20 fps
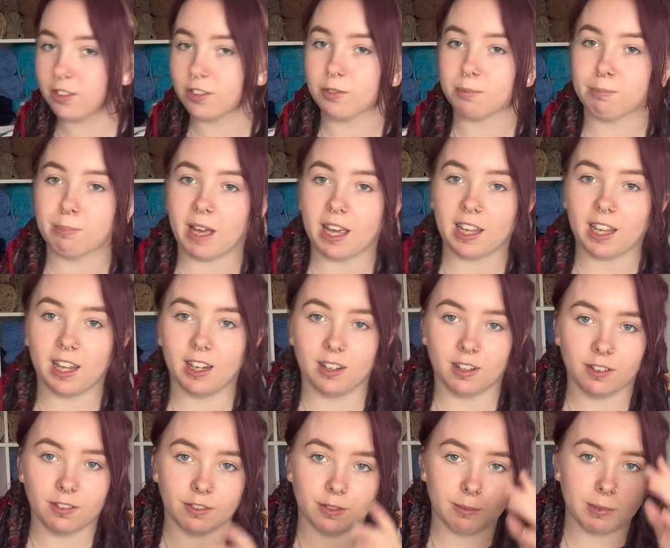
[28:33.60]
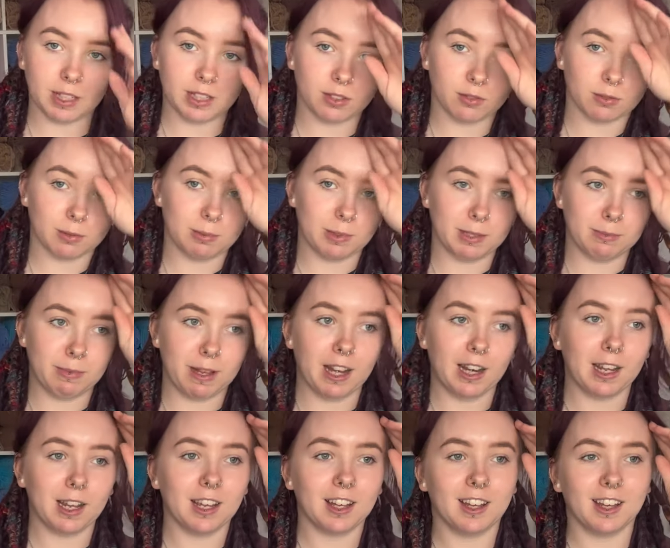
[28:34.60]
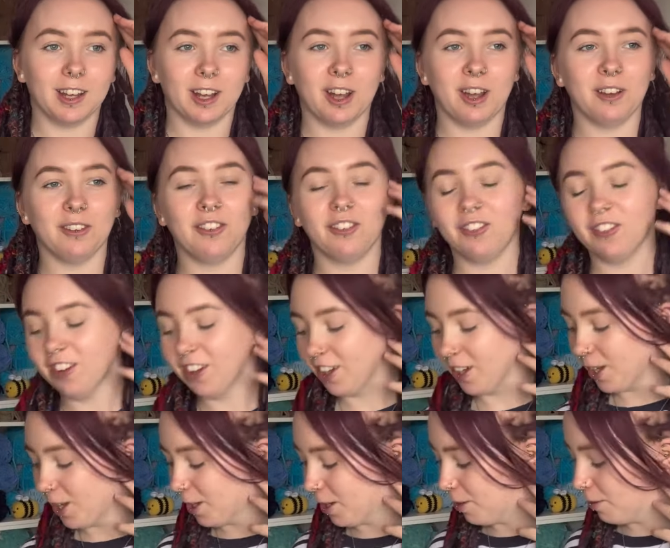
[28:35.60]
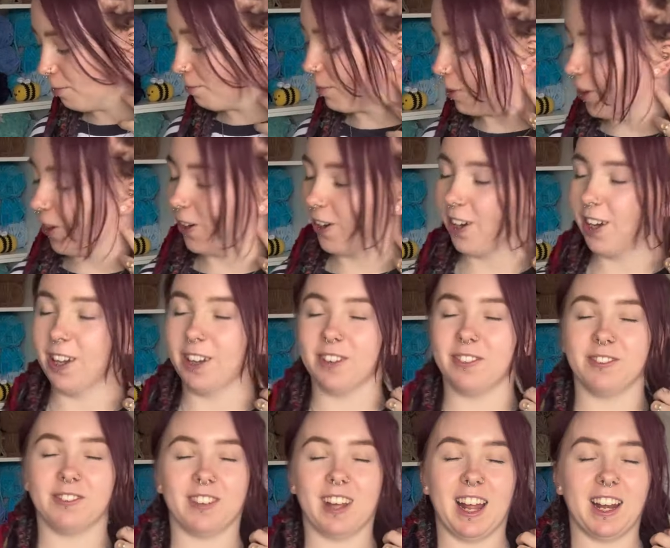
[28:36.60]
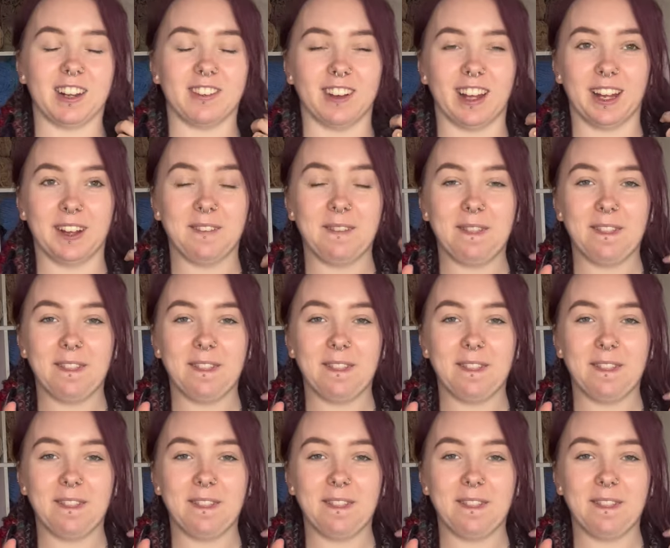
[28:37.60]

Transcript: begging for me to rub his belly. But anyway,